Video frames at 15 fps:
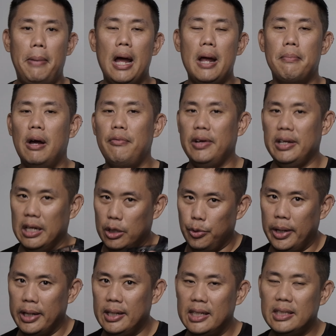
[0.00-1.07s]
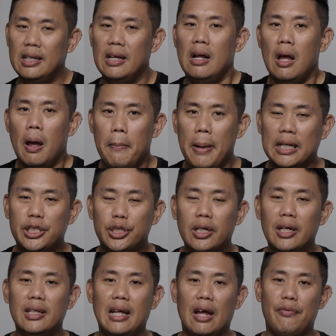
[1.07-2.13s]
bear in mind when you're doing this, make
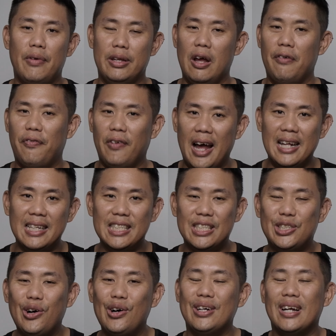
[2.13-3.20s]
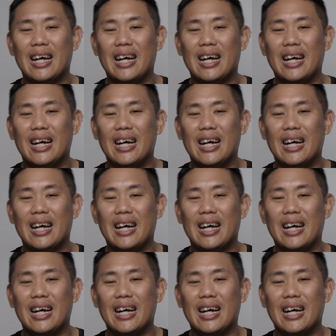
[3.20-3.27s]
sure that when you're flying this drone